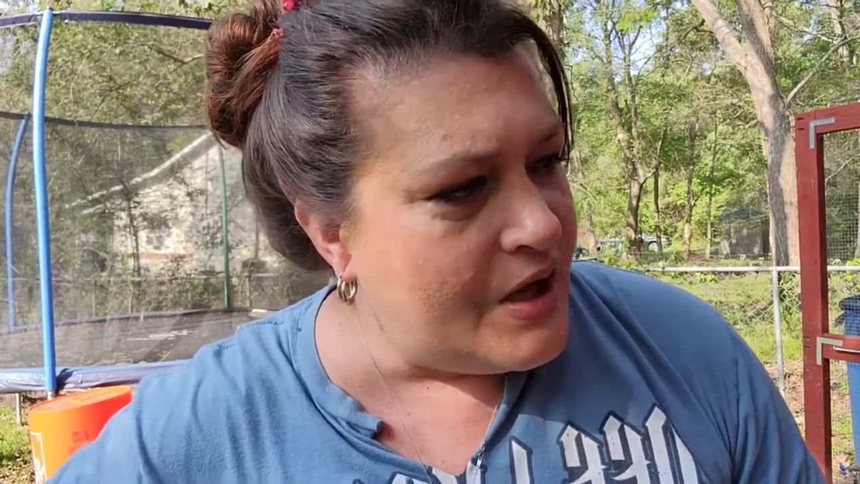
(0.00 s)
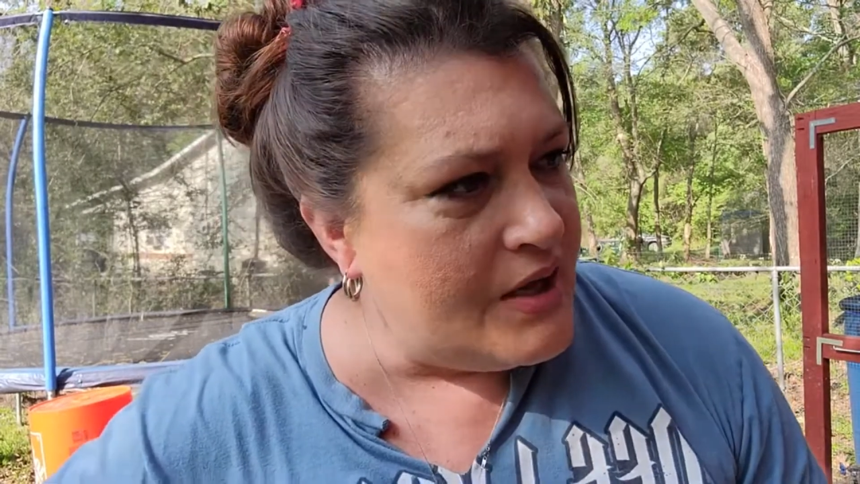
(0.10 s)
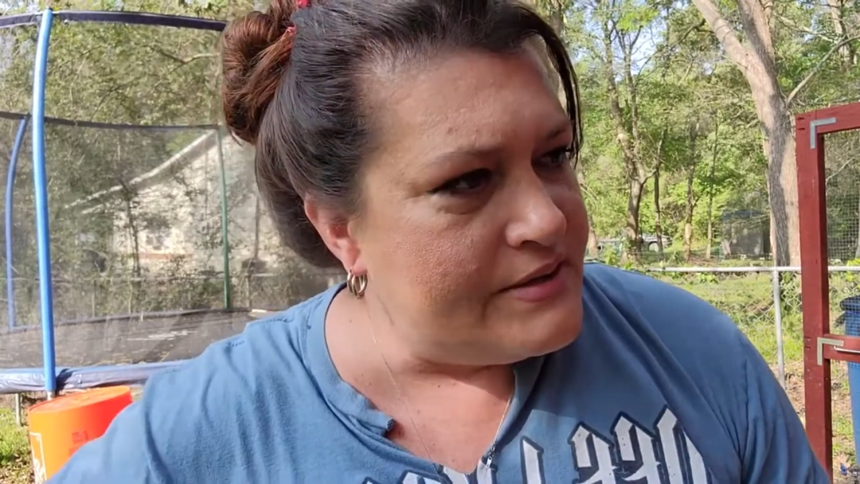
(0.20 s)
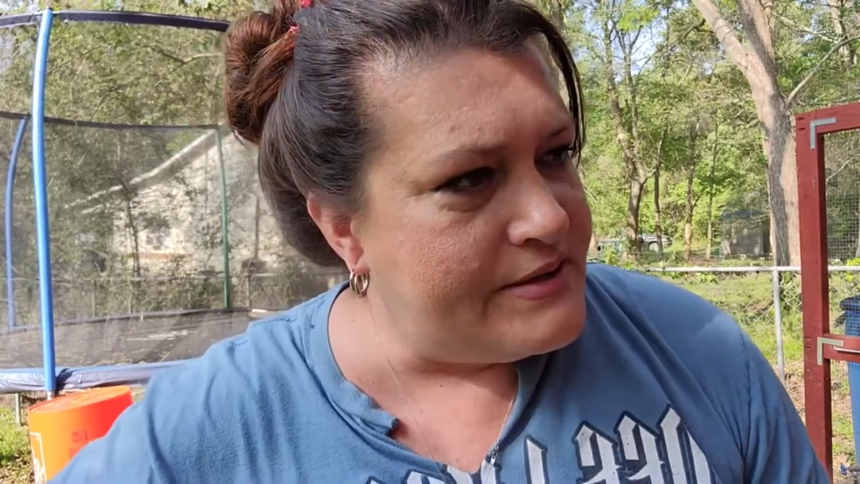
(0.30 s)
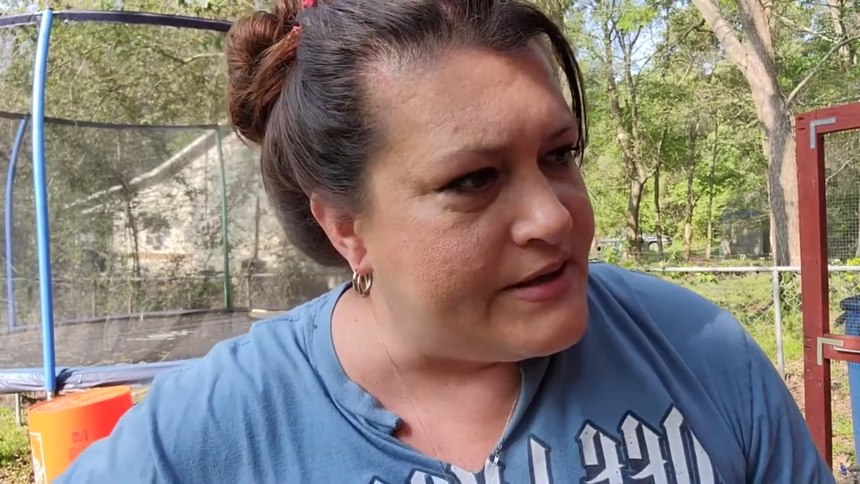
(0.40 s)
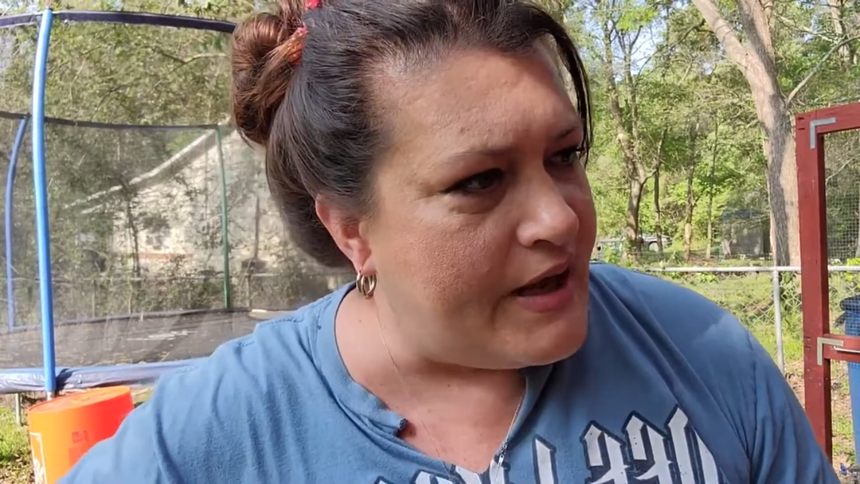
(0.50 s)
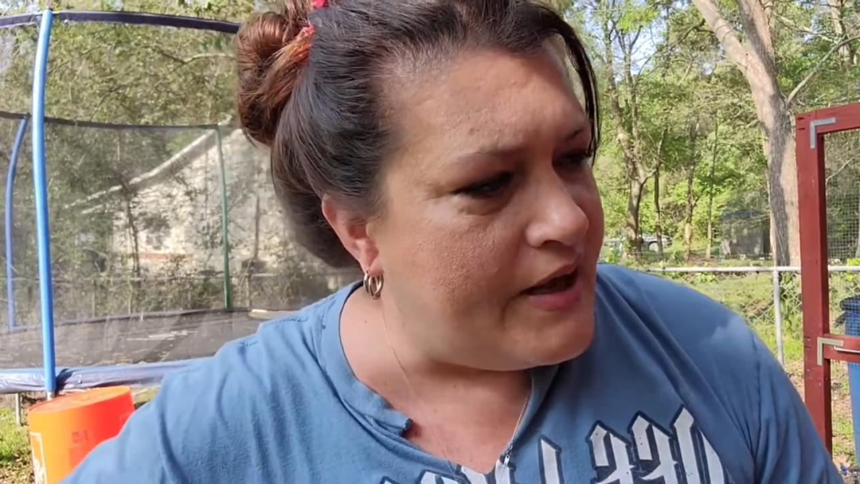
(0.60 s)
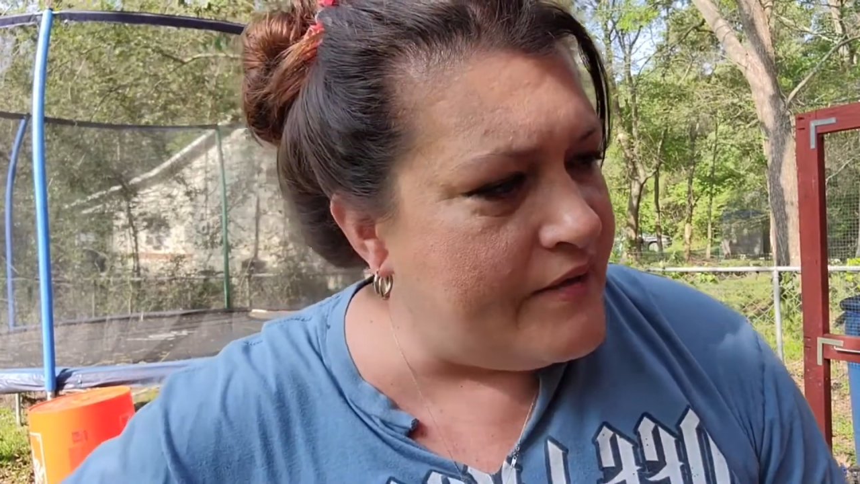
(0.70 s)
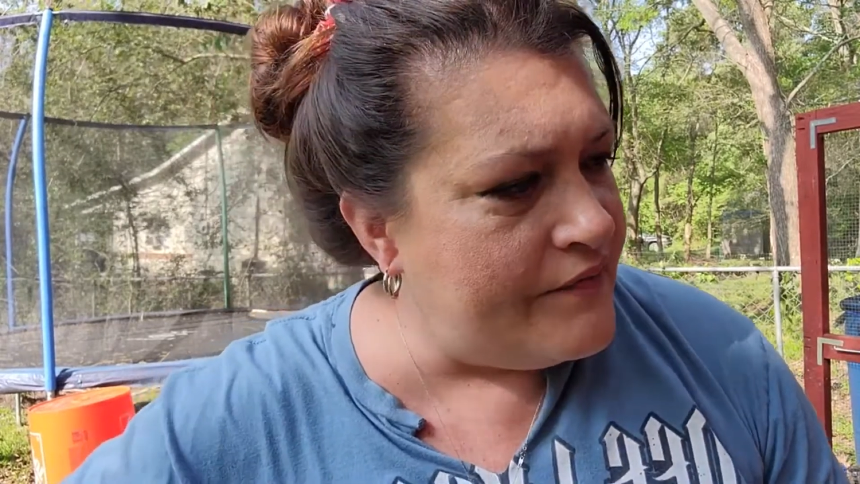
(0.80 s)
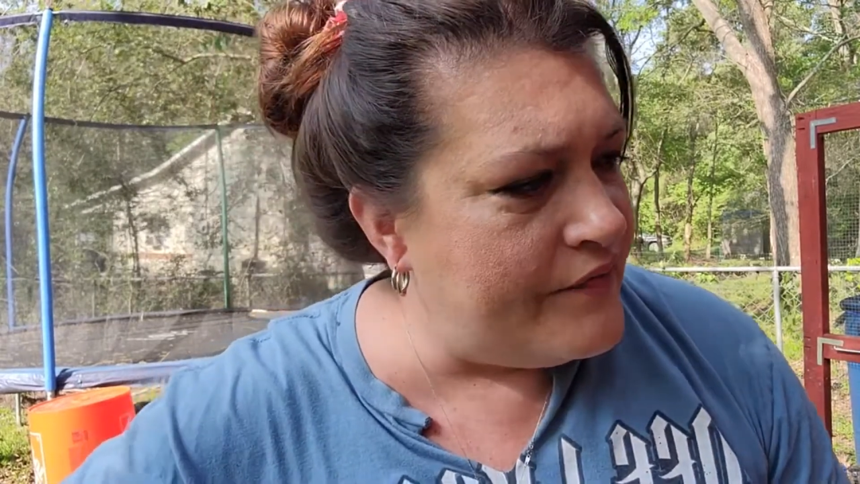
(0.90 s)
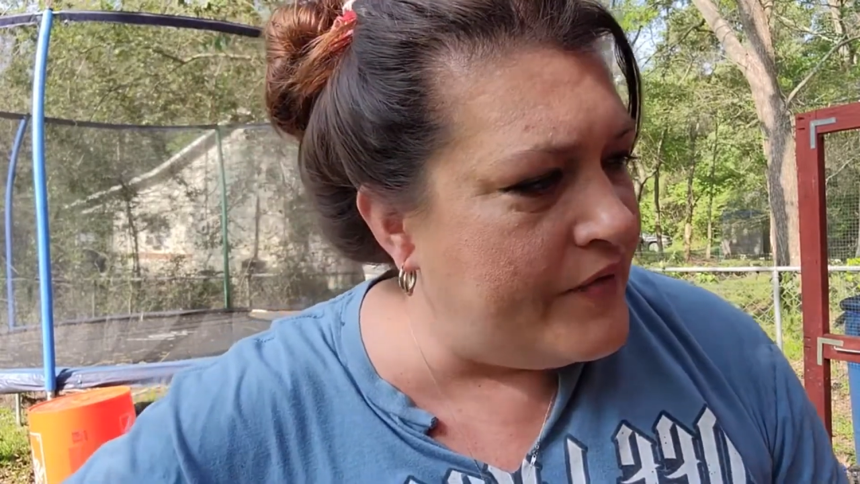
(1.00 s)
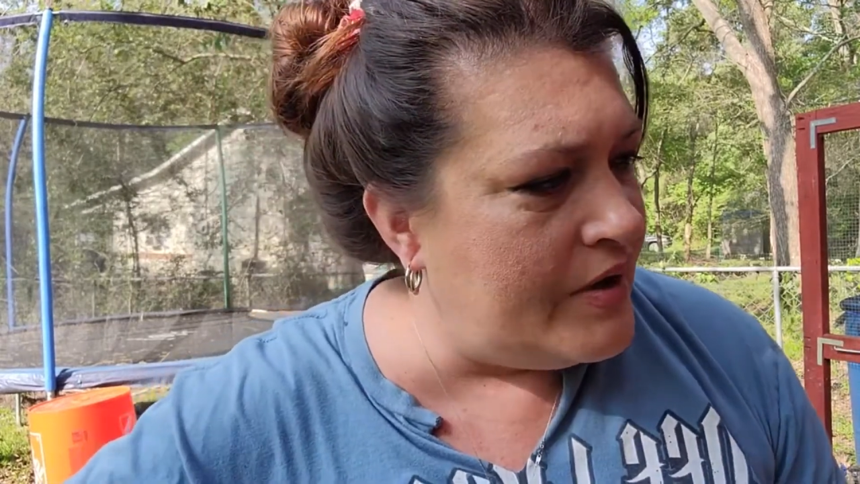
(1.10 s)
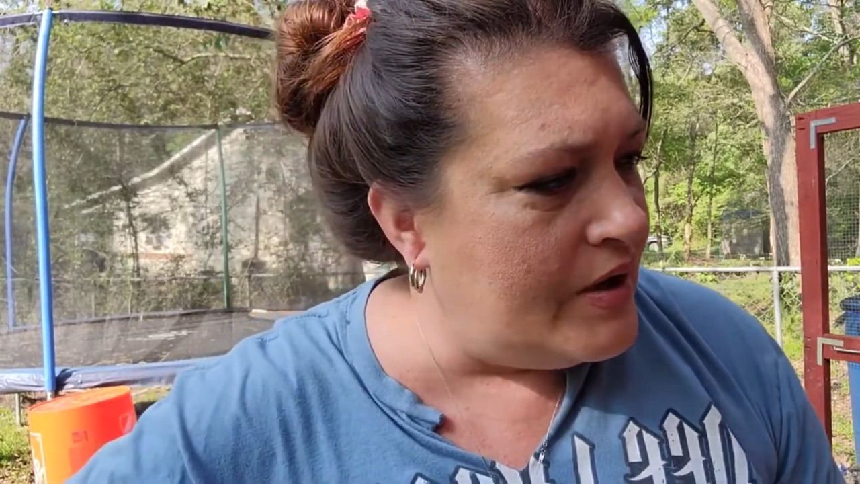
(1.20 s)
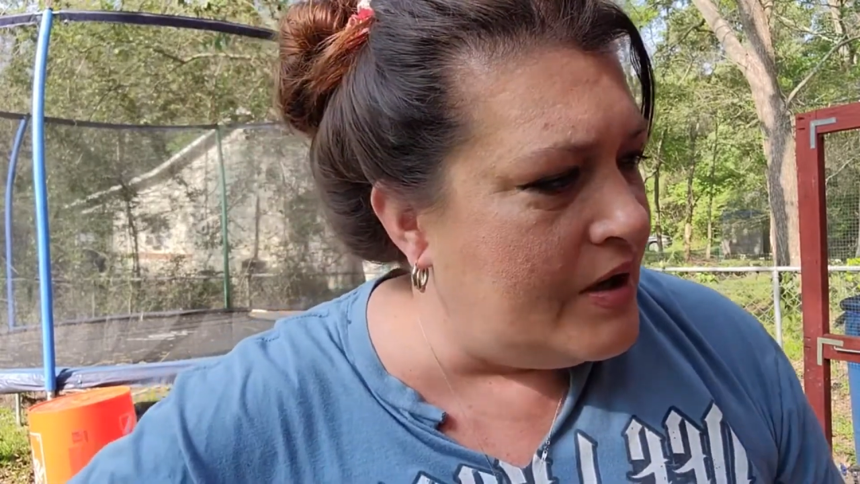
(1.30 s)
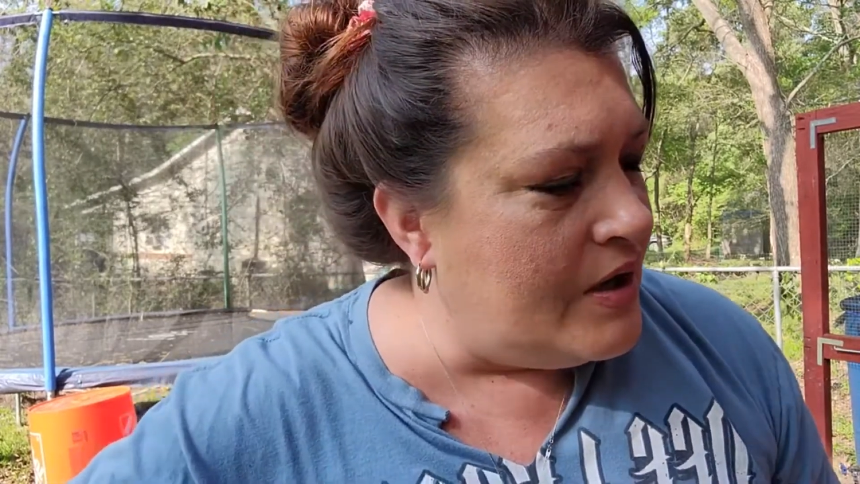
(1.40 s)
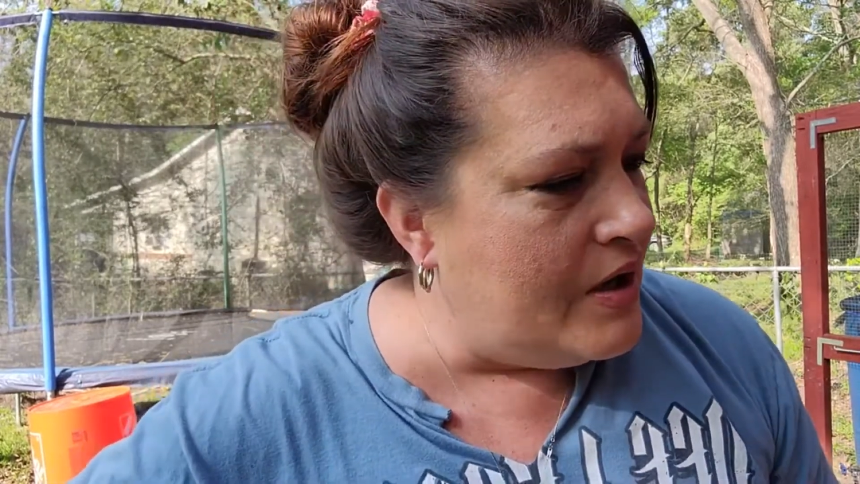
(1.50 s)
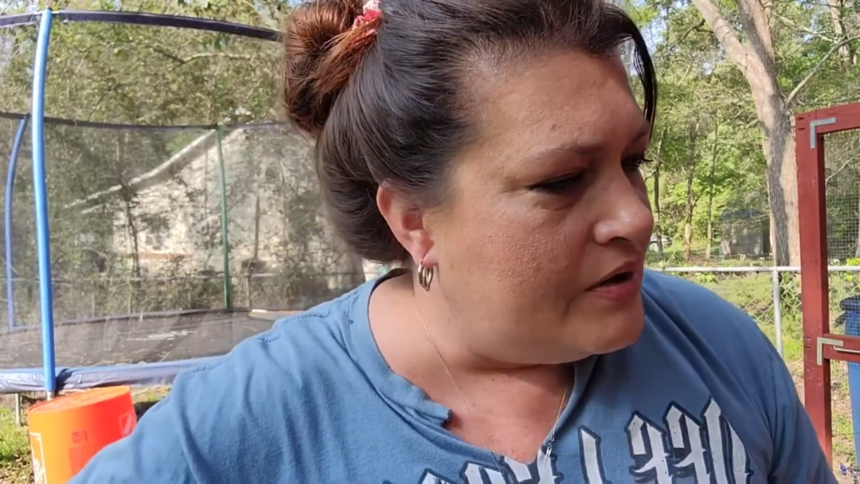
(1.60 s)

and safe